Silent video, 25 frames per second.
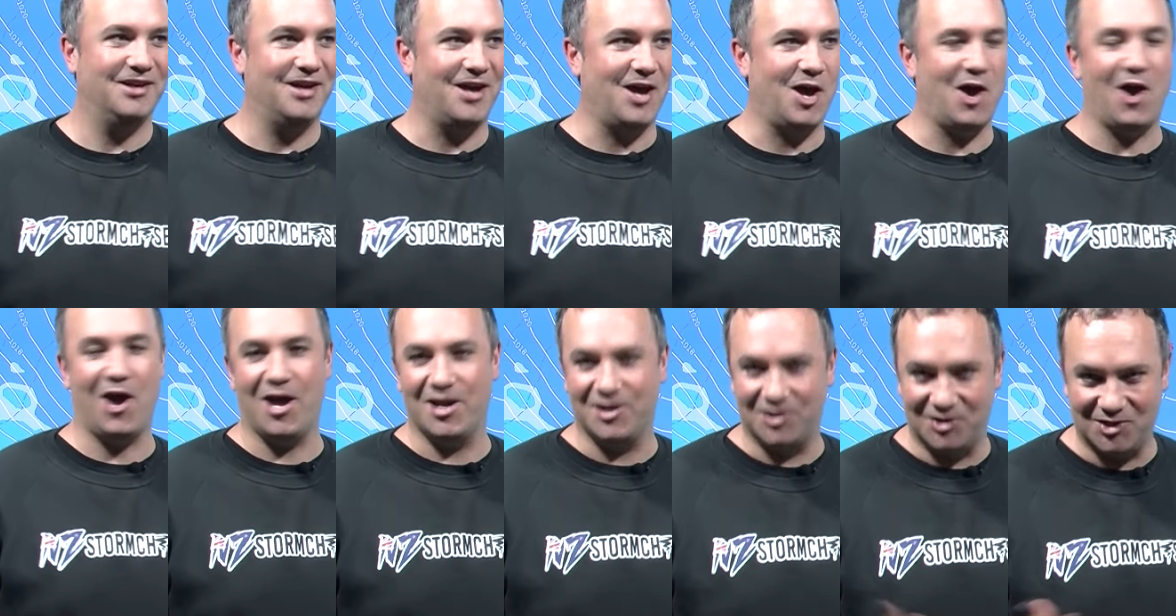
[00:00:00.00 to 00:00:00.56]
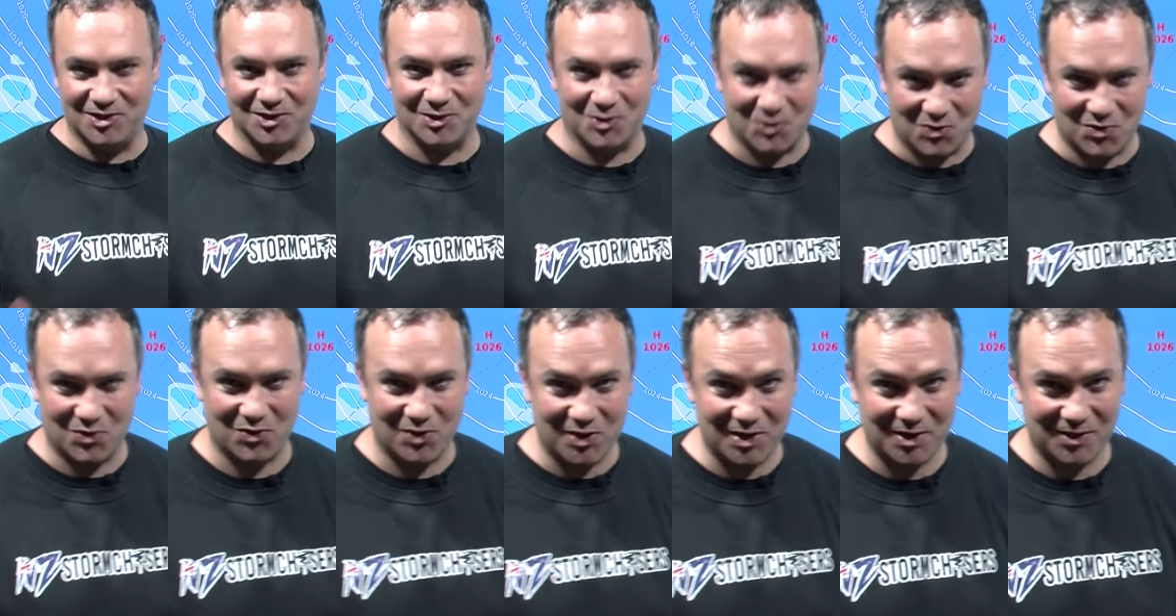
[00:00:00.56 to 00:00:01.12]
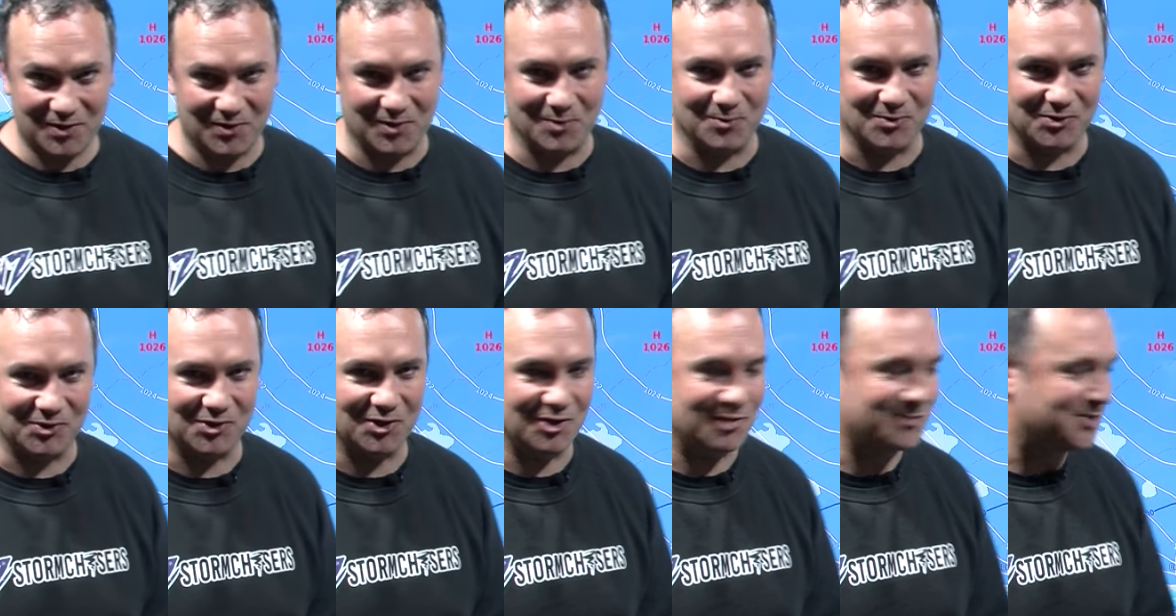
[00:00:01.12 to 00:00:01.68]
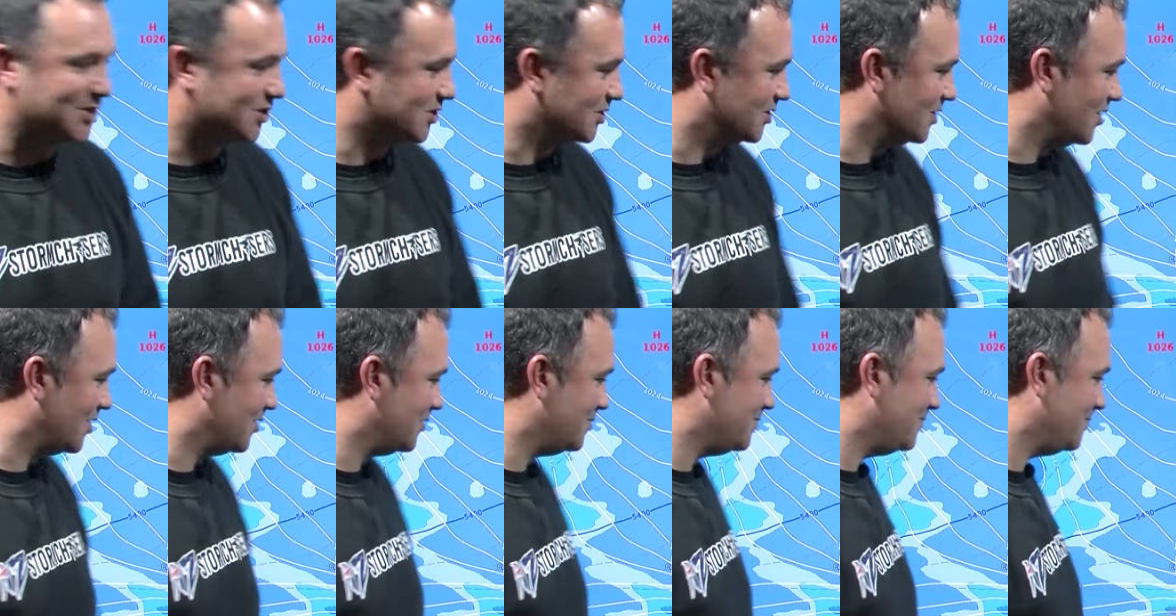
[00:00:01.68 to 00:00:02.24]
I did think there was going to be
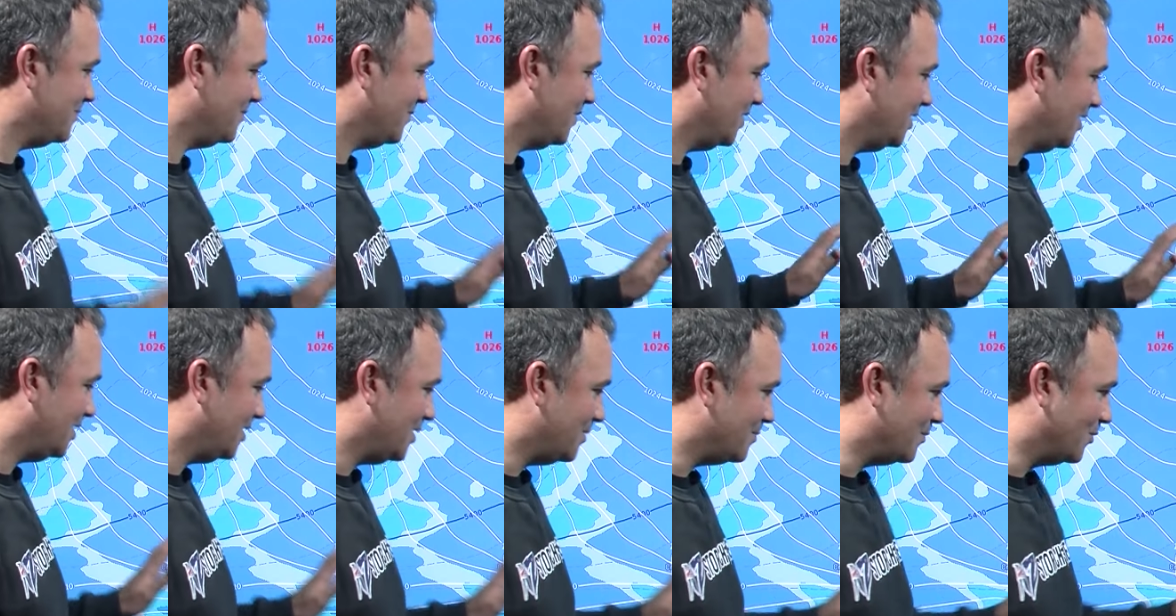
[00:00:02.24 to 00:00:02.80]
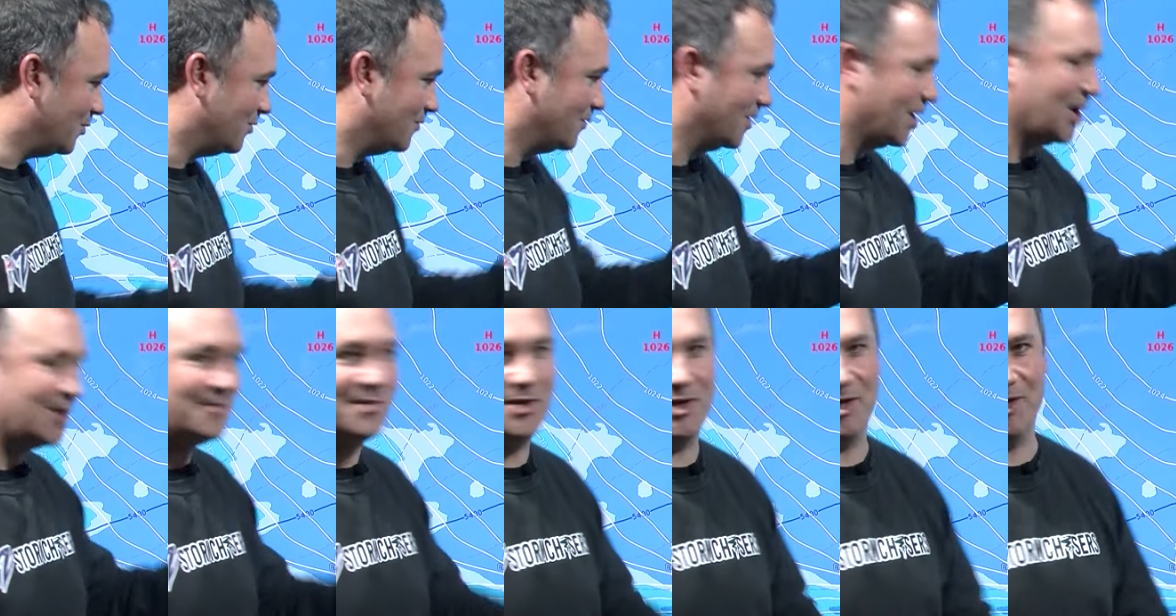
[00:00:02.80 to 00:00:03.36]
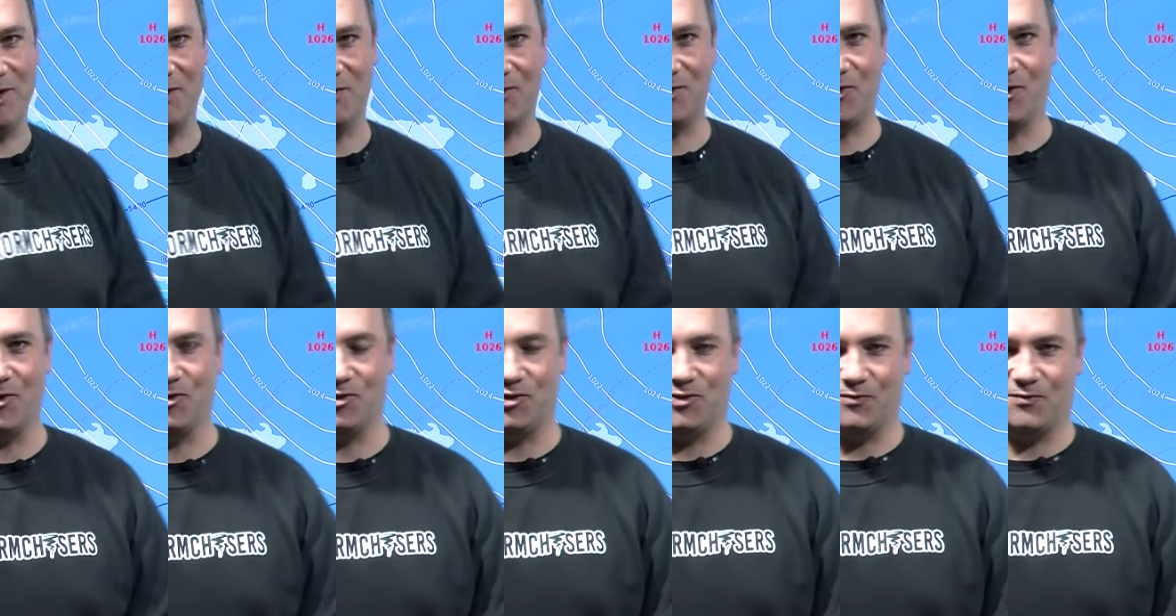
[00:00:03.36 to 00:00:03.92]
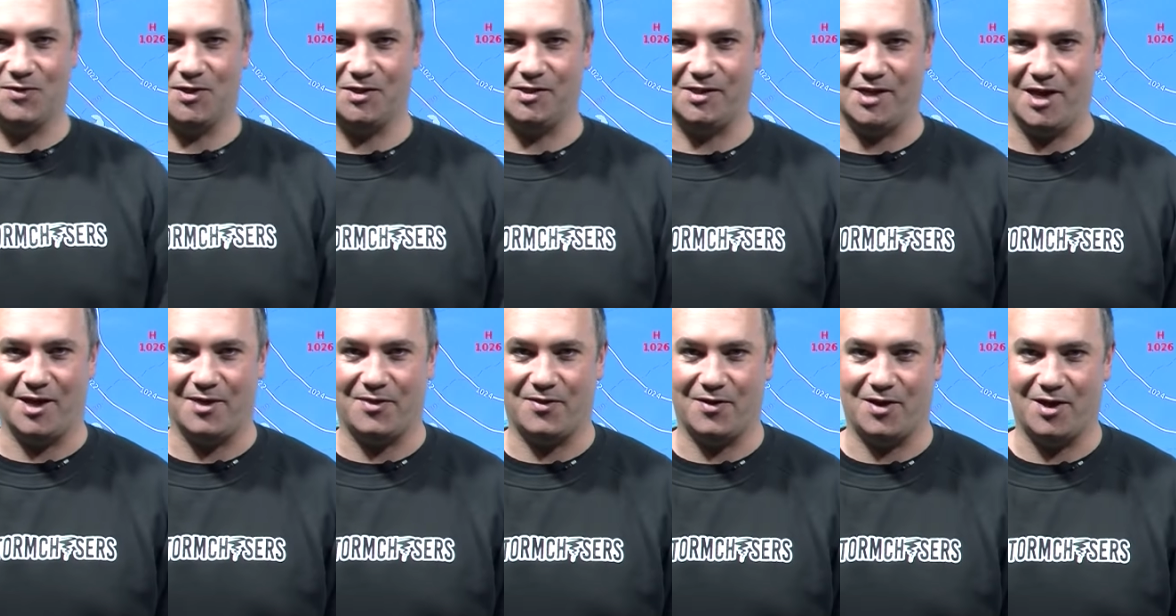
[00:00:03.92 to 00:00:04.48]
snow moving up the east coast of the
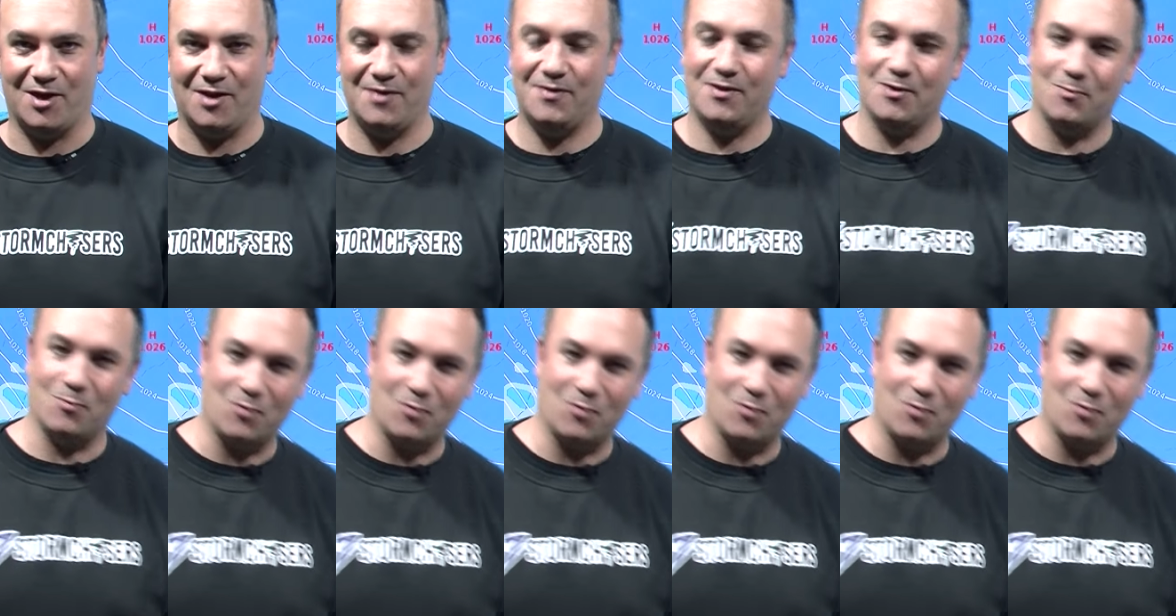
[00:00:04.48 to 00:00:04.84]
South Island.